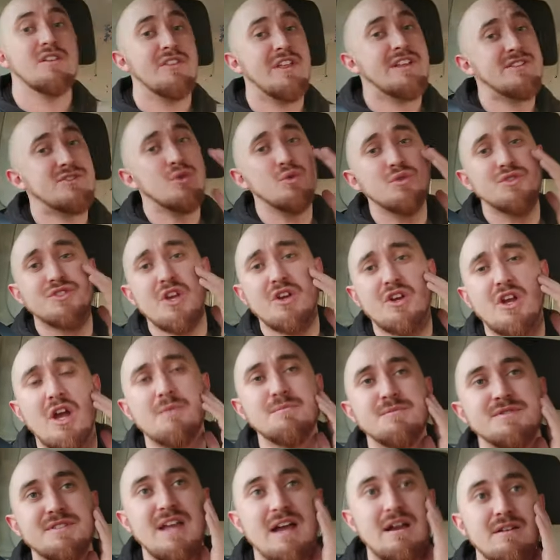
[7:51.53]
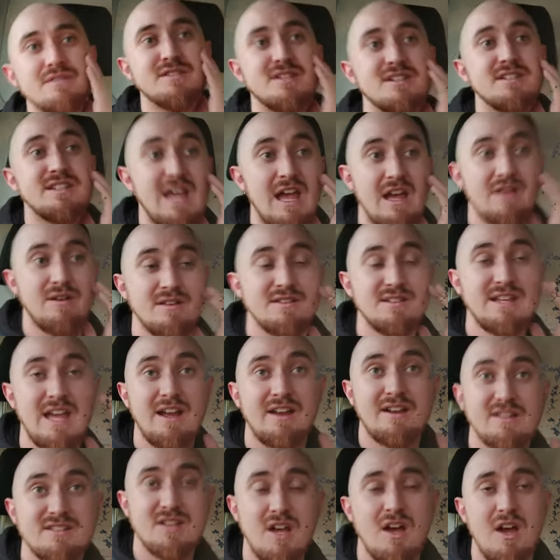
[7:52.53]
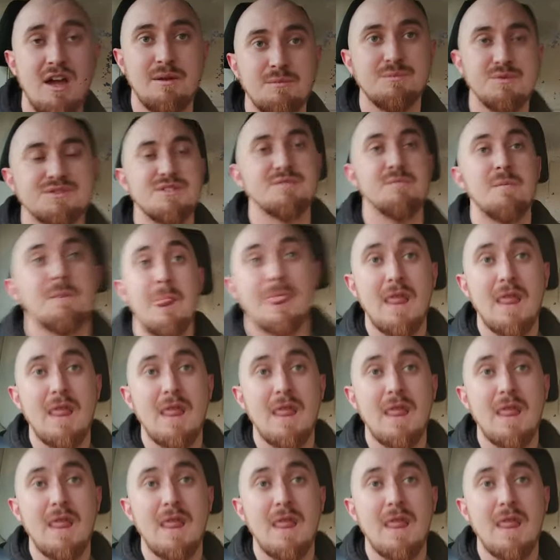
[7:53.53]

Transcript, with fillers: This also comes down to de deck types.